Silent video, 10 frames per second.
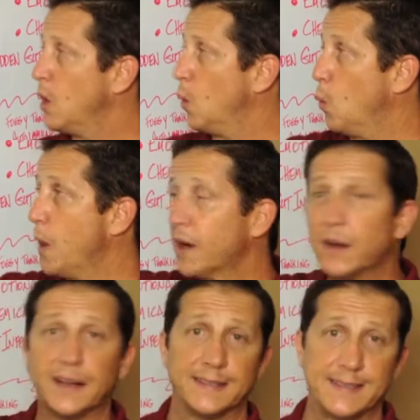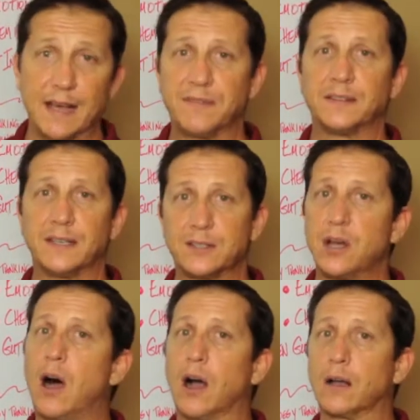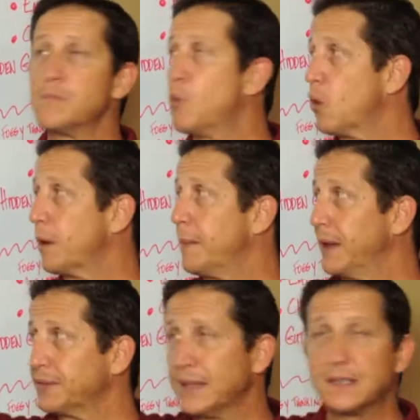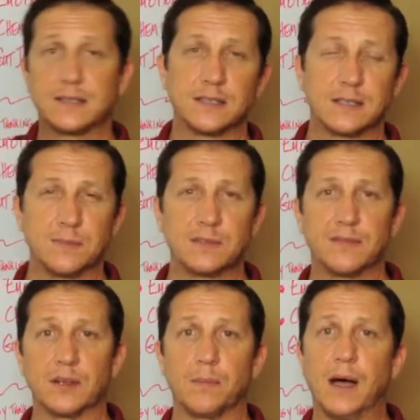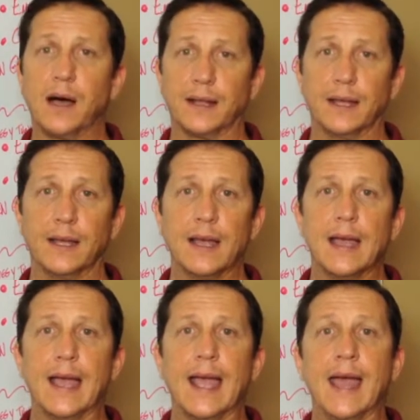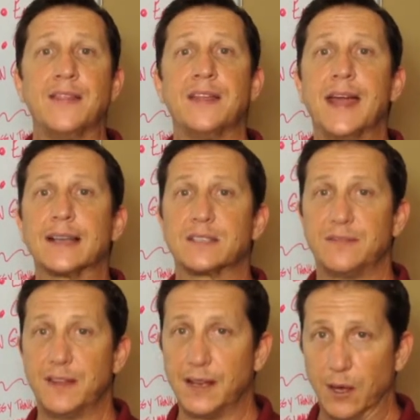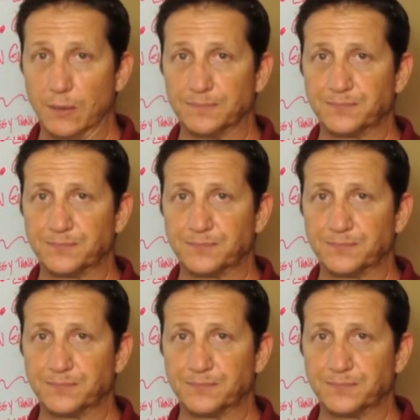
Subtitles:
We're going to definitely talk more about these systems of your body in the next video.